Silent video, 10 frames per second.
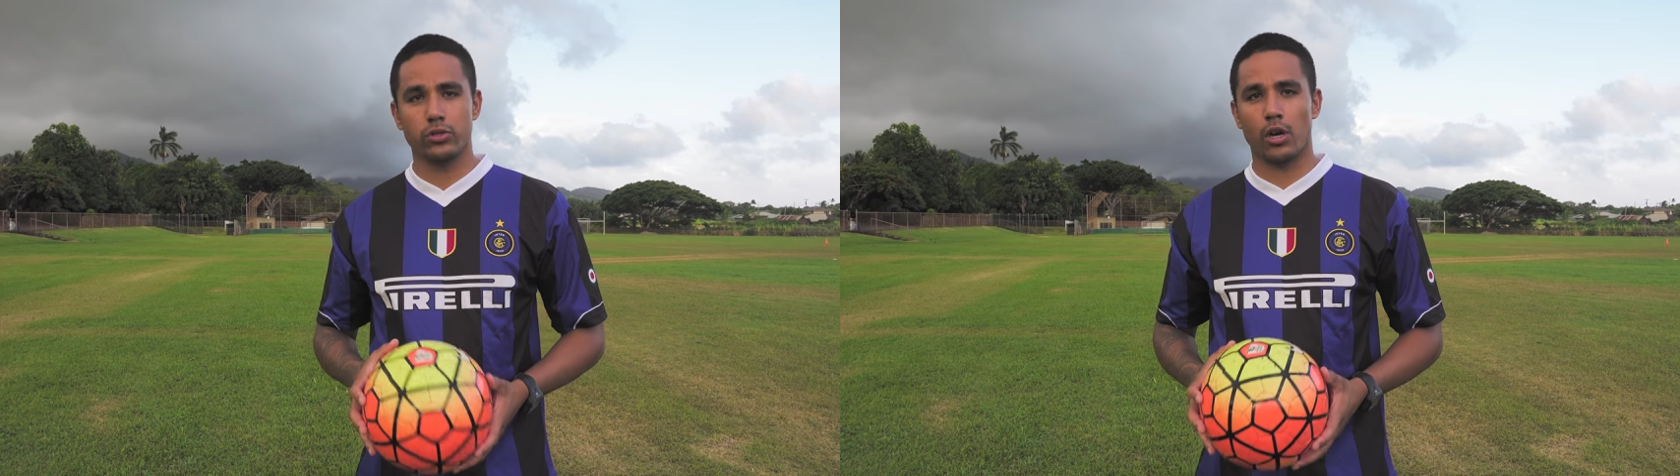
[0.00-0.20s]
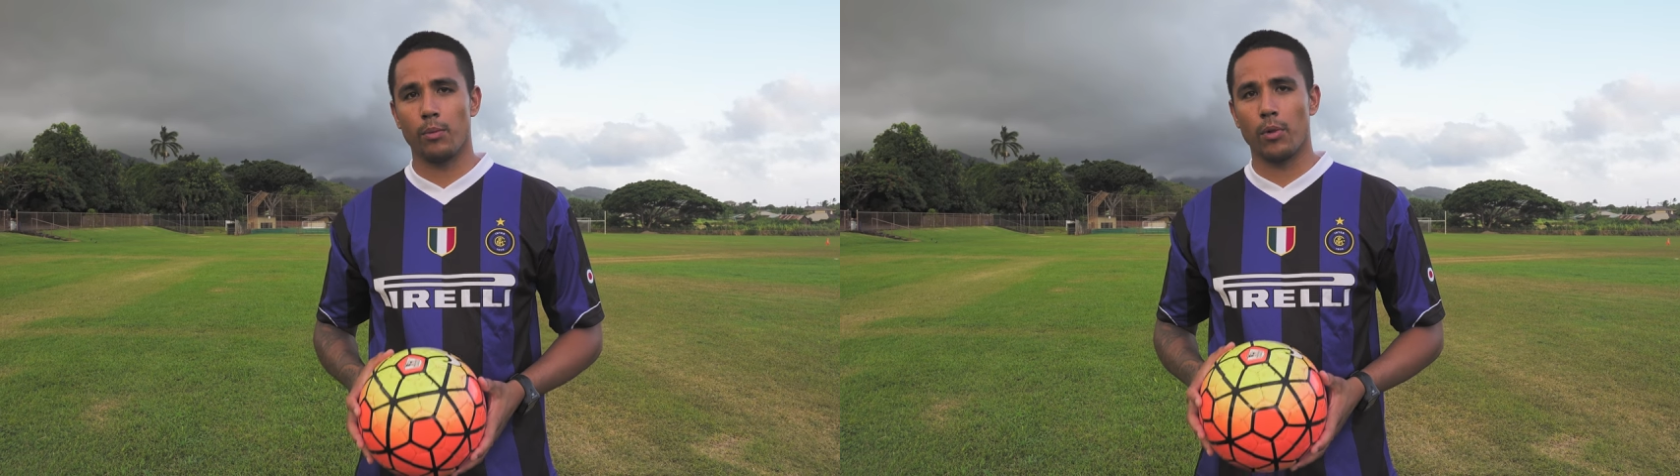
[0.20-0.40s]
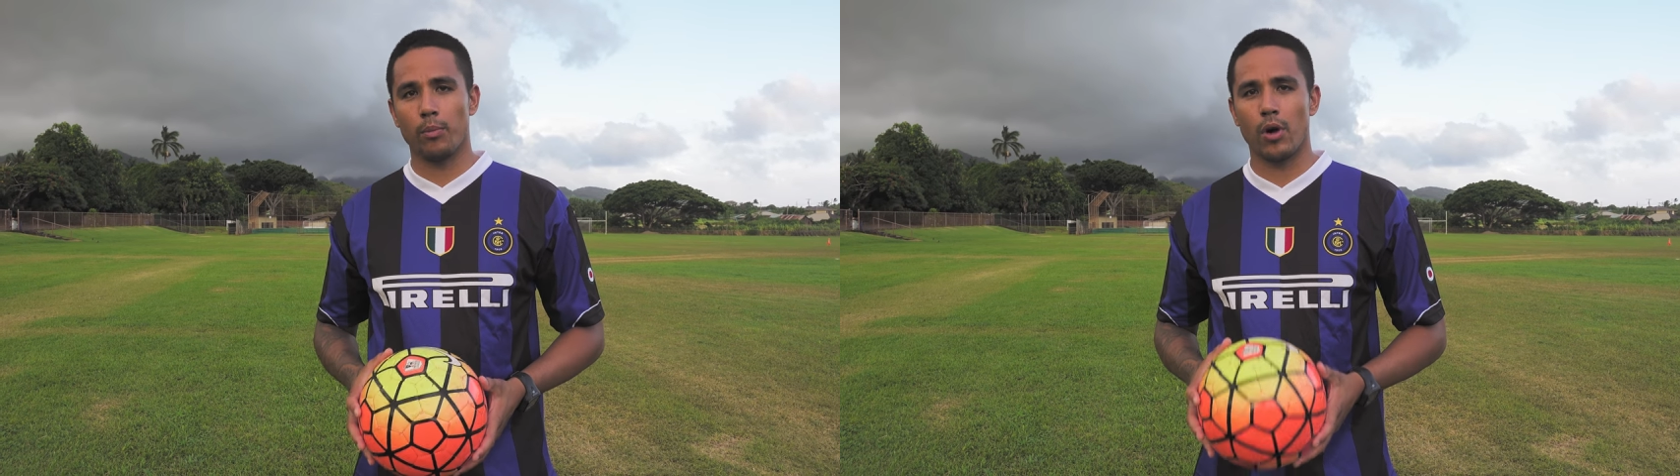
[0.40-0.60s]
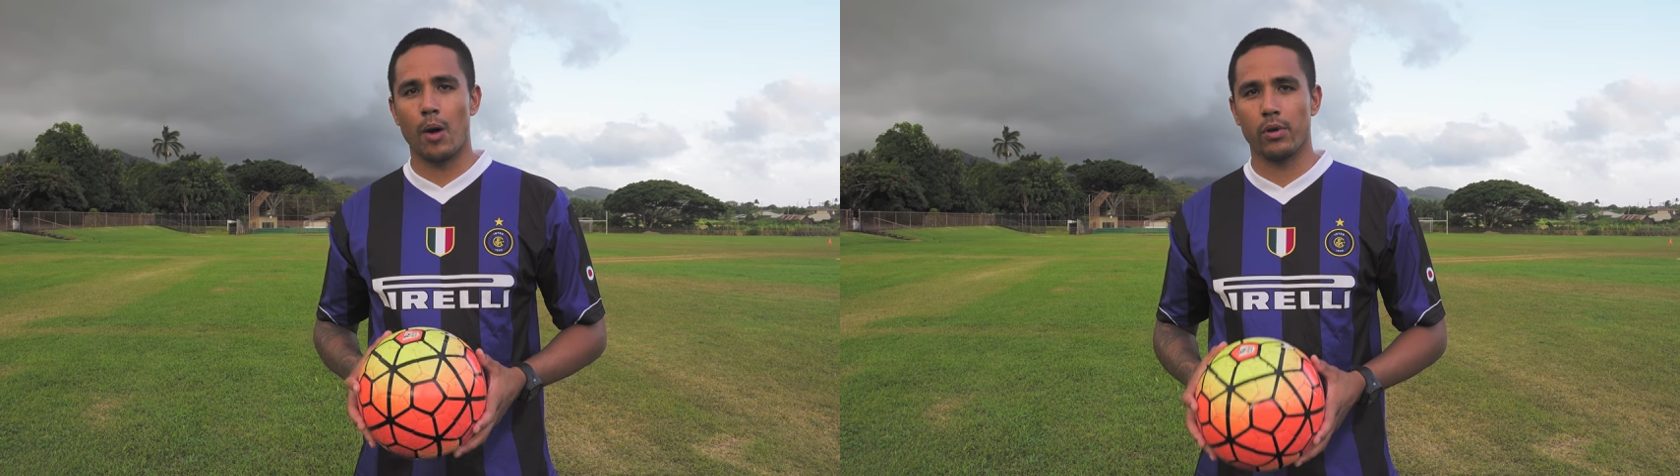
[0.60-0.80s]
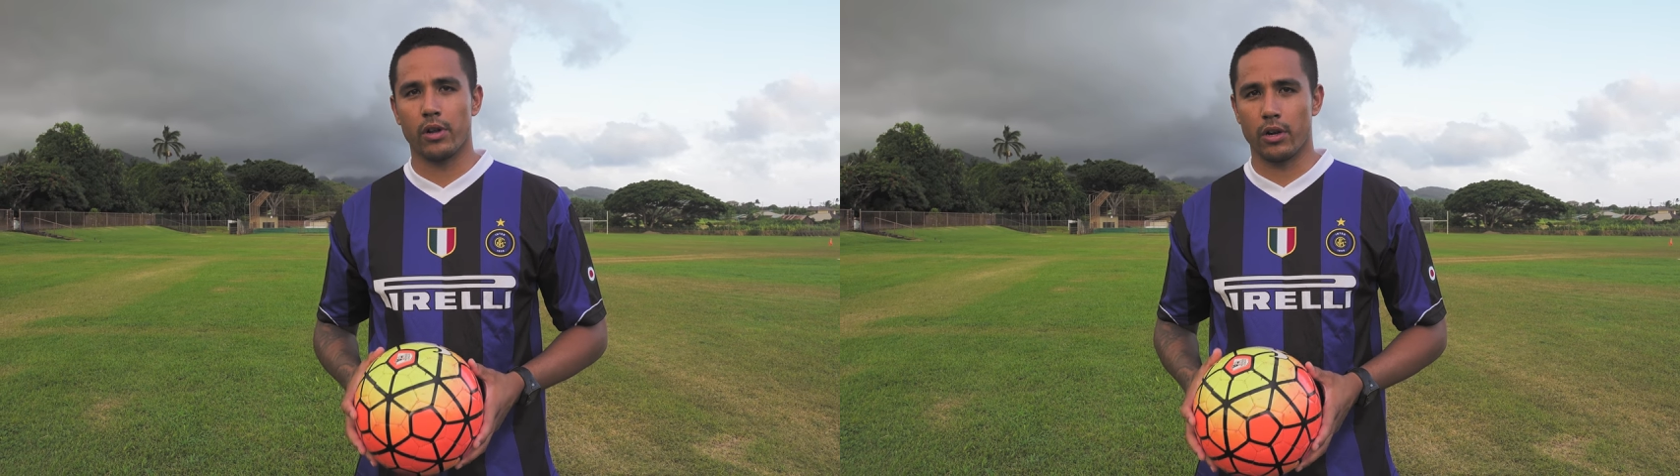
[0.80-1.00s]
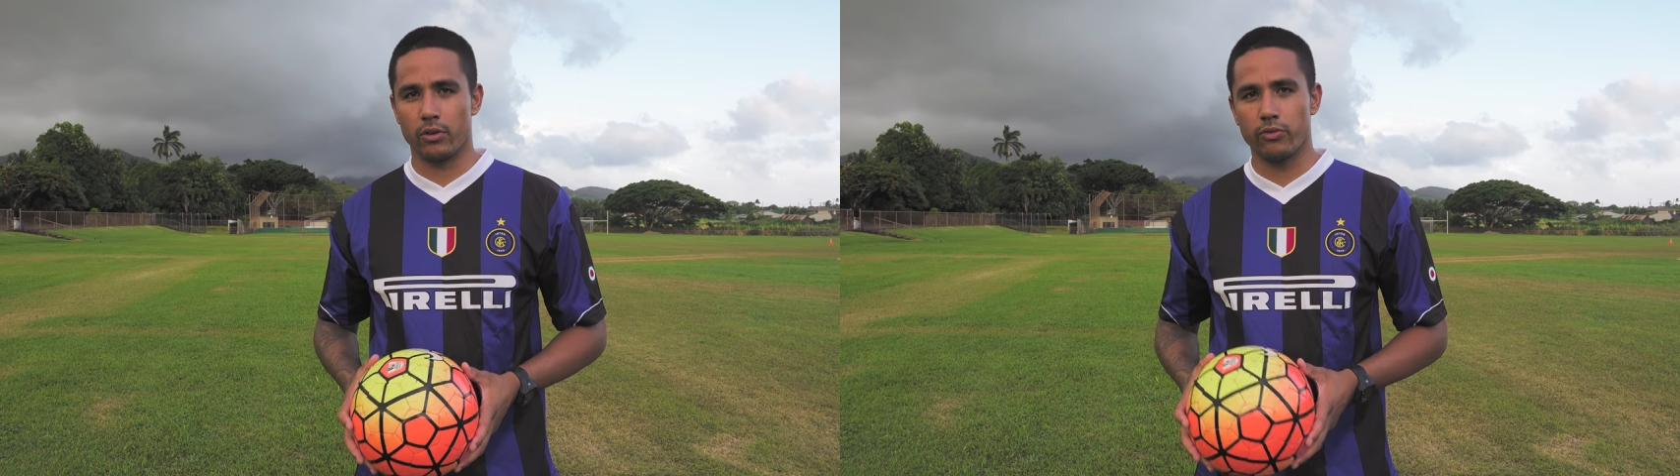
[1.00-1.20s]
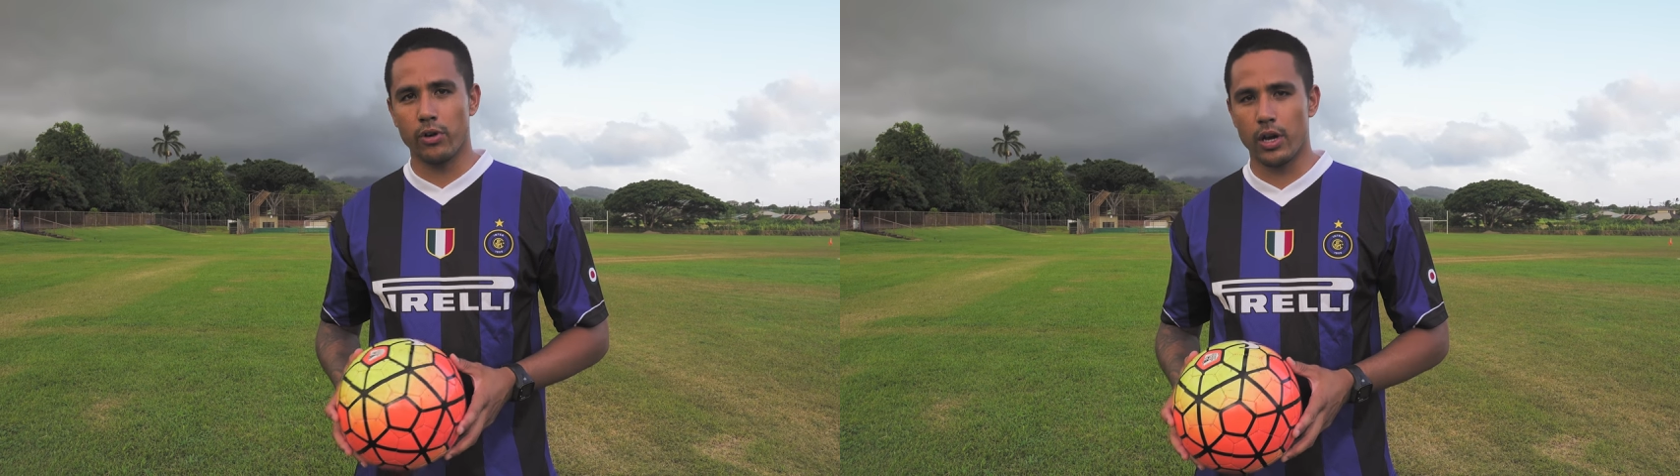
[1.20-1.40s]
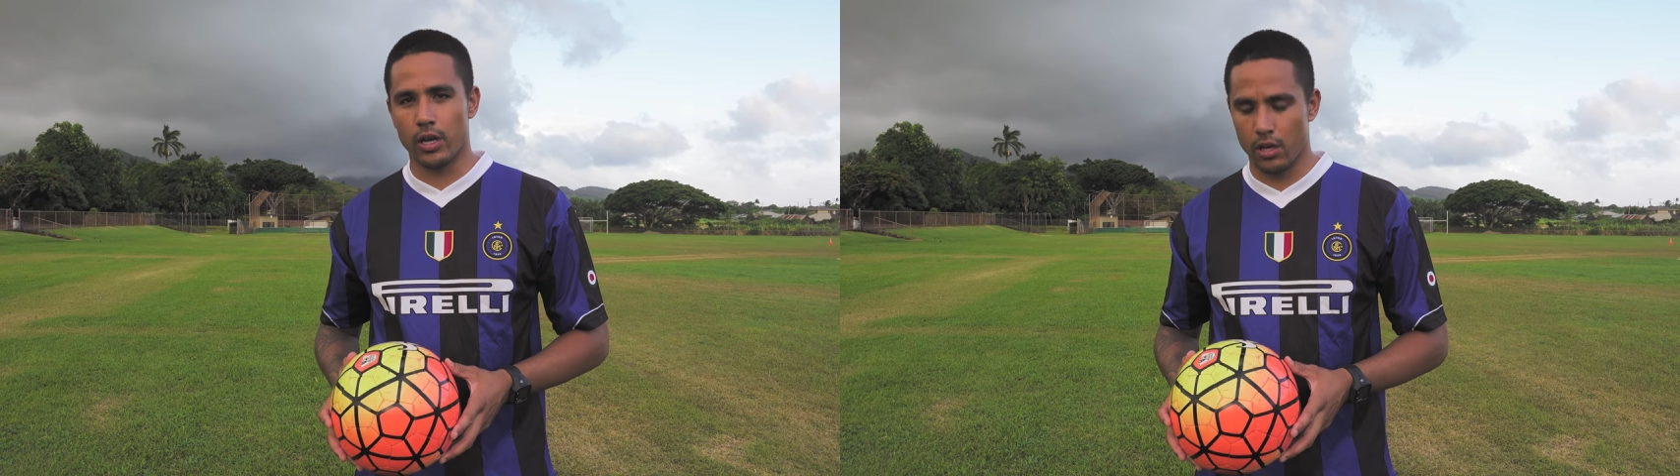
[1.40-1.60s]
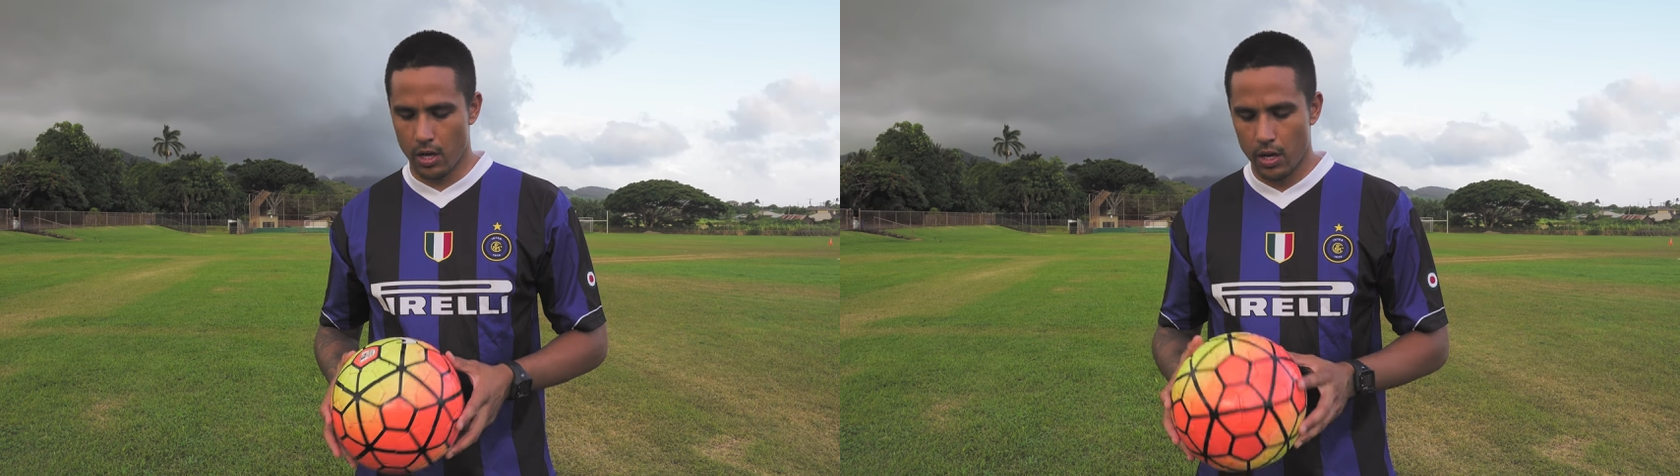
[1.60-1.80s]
stall a ball properly on your forehead.